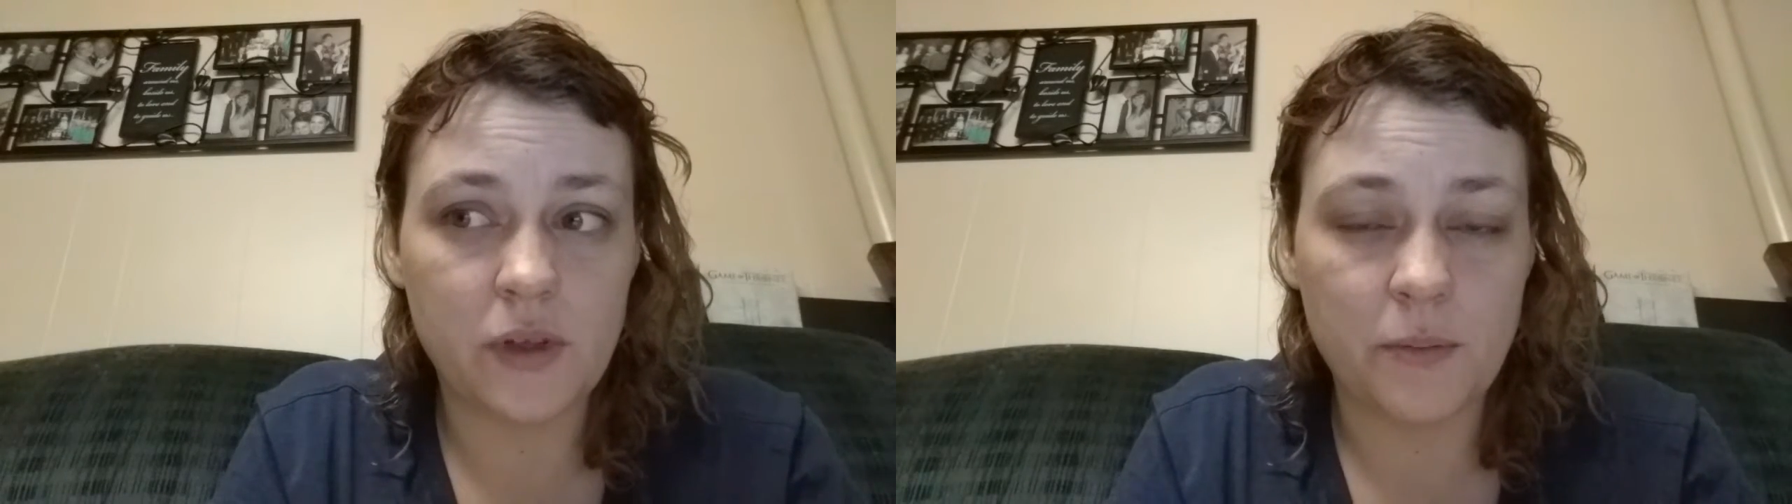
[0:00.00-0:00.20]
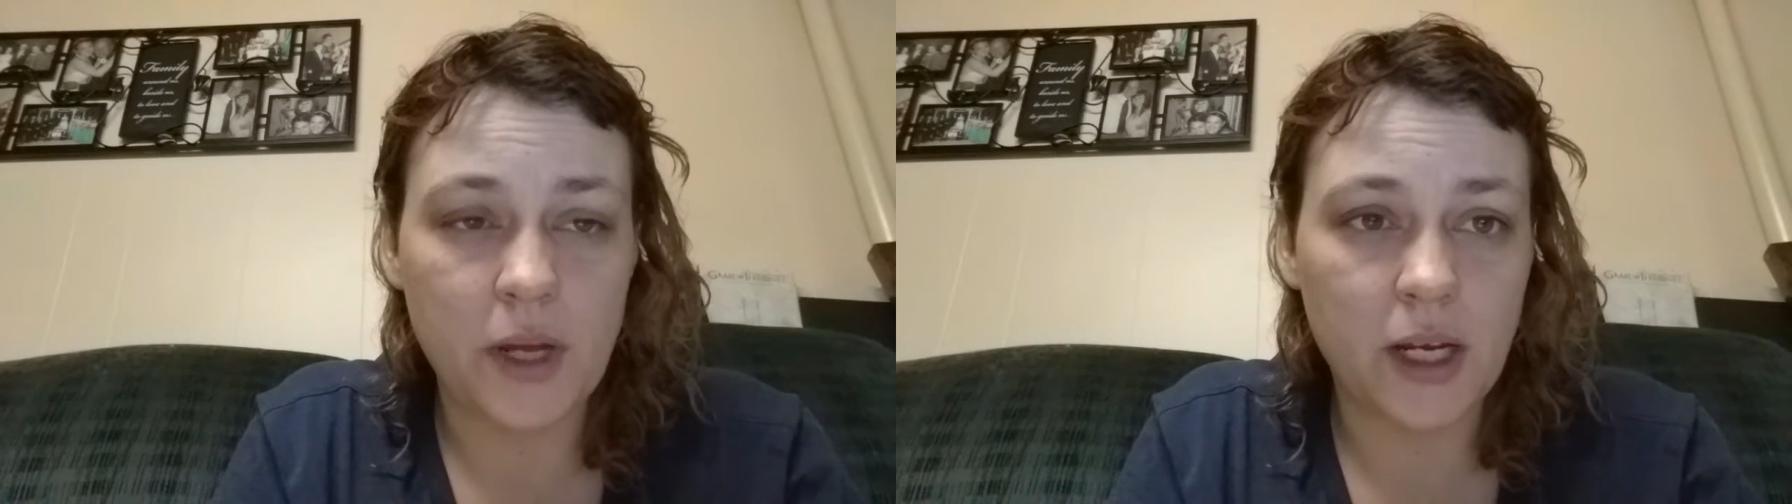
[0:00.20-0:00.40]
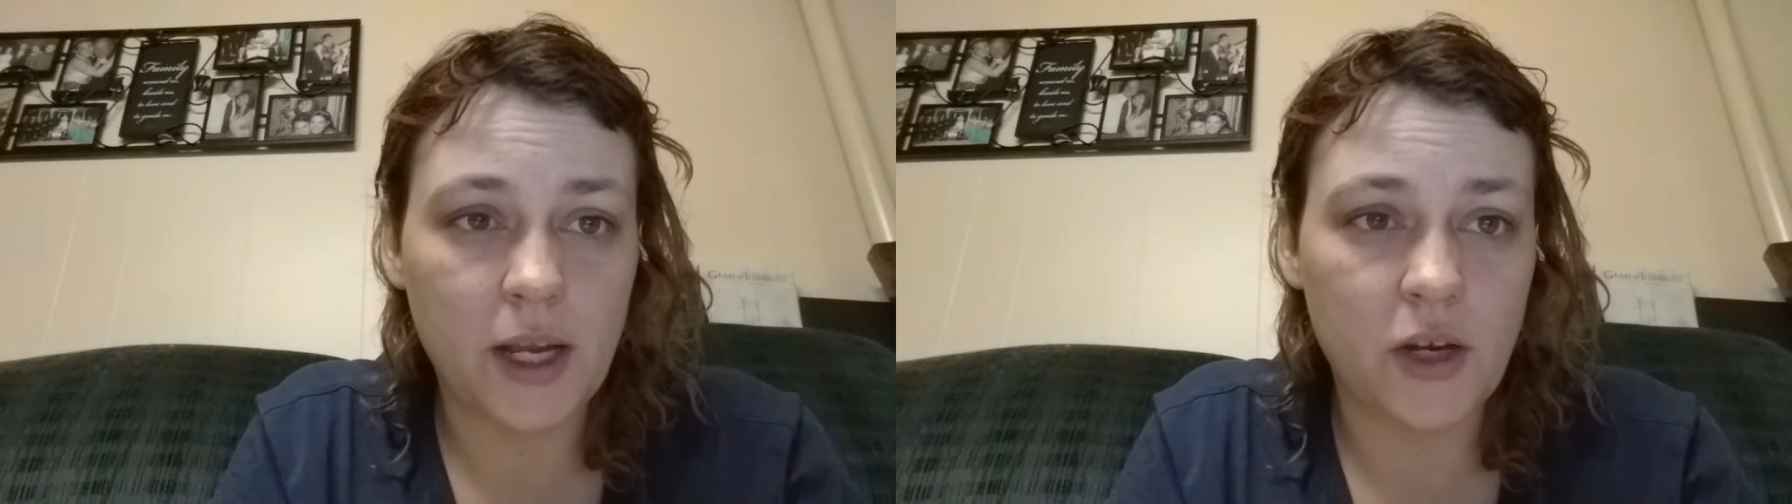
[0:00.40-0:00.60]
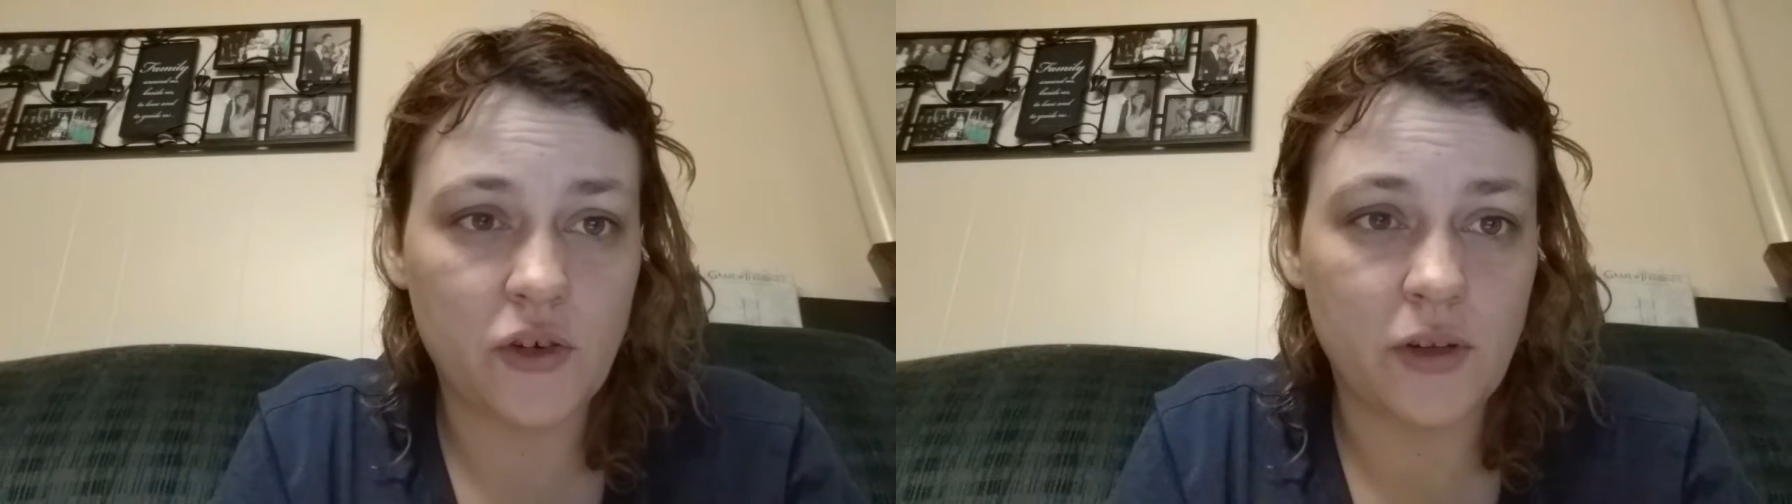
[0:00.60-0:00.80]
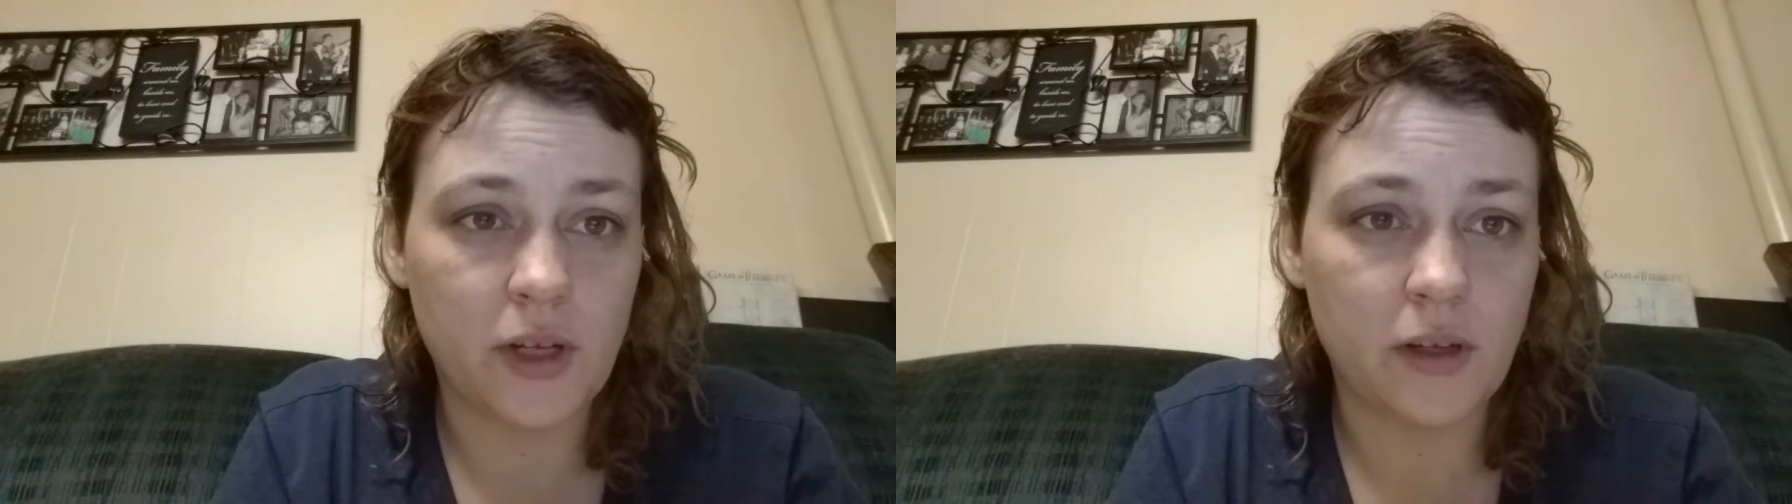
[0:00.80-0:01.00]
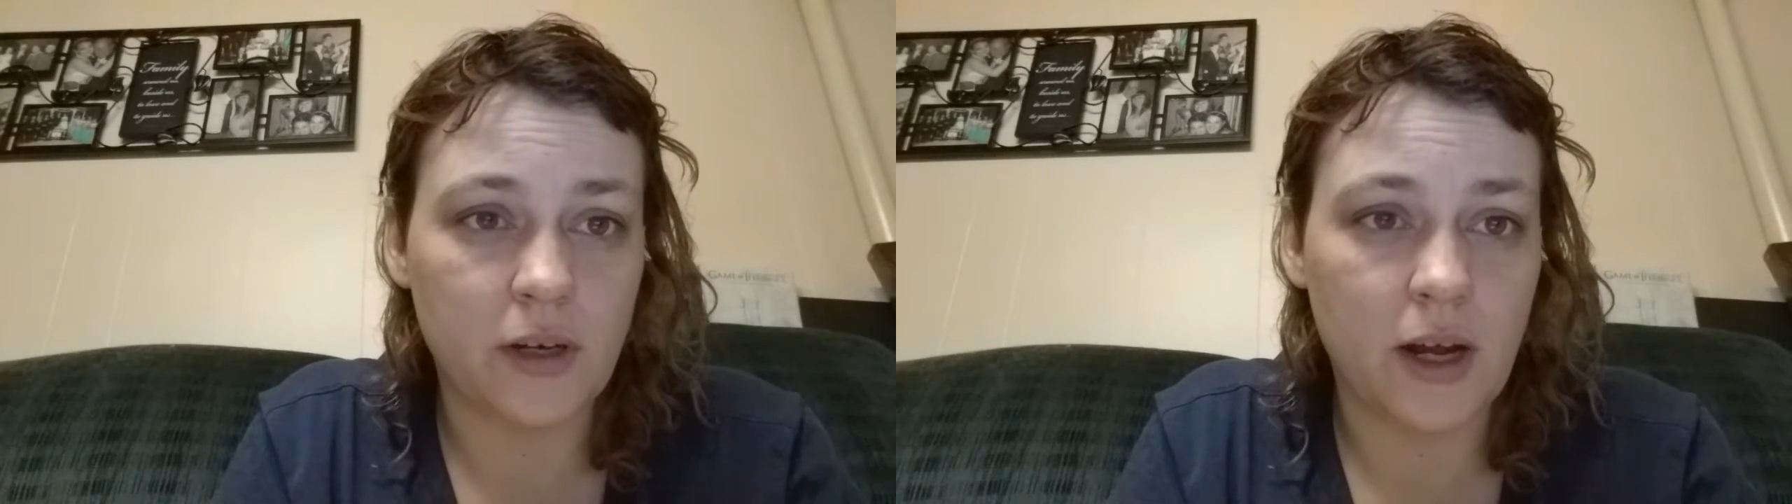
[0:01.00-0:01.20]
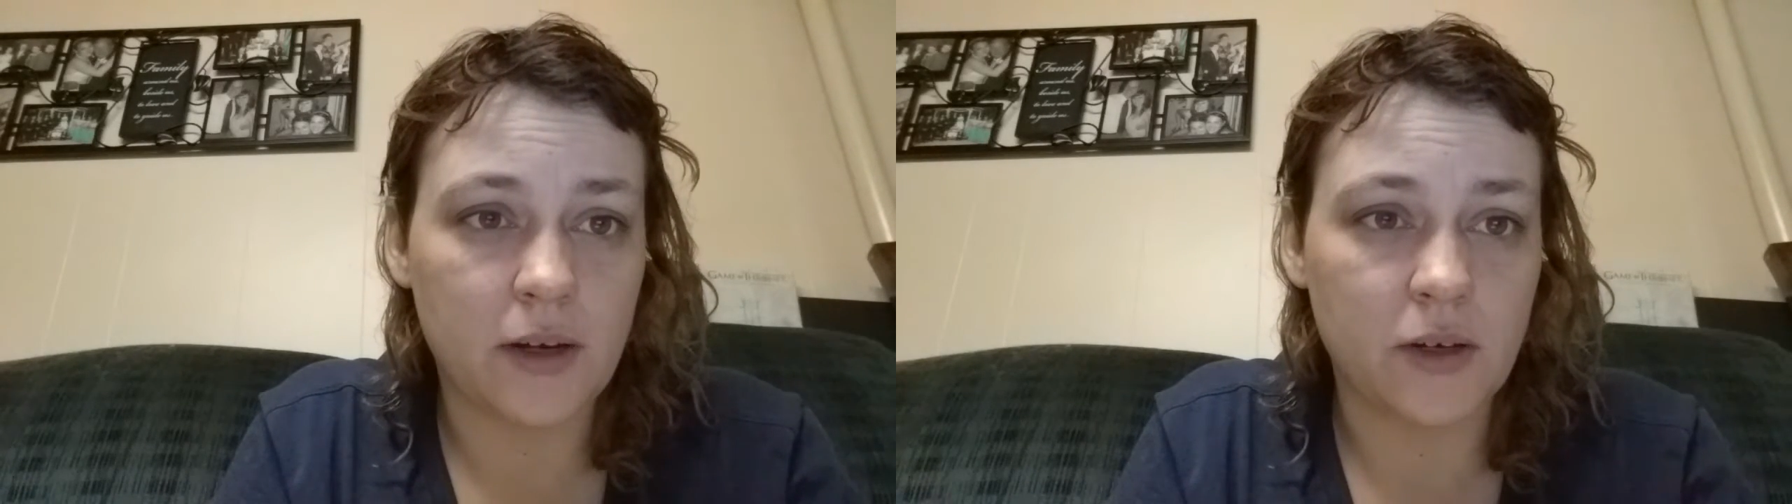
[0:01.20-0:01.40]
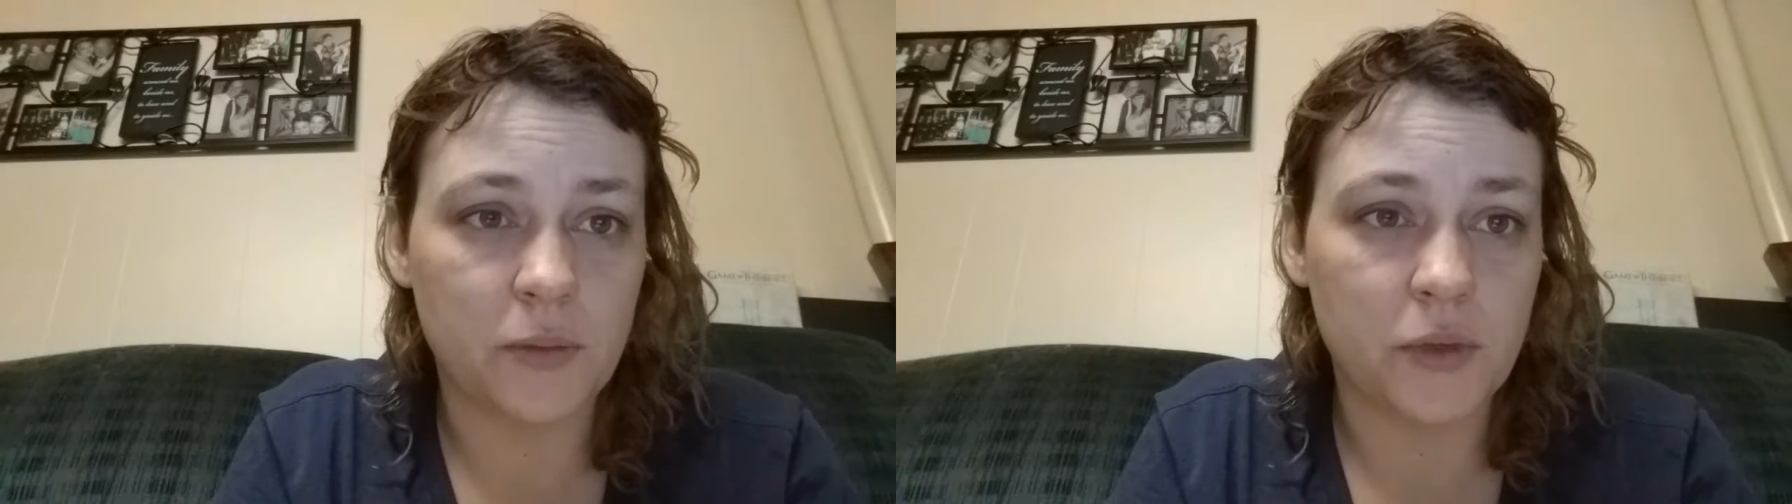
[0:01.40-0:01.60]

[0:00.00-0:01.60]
the medication that the doctors